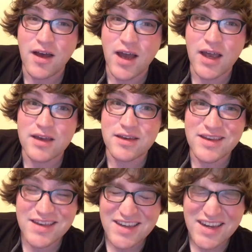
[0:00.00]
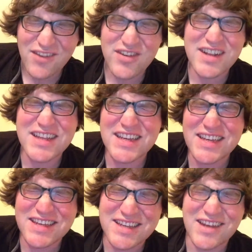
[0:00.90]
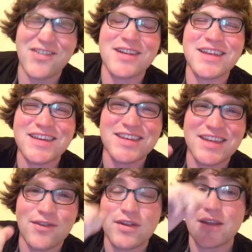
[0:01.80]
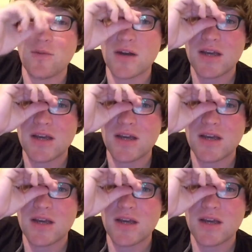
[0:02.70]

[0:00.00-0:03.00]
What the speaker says: I definitely want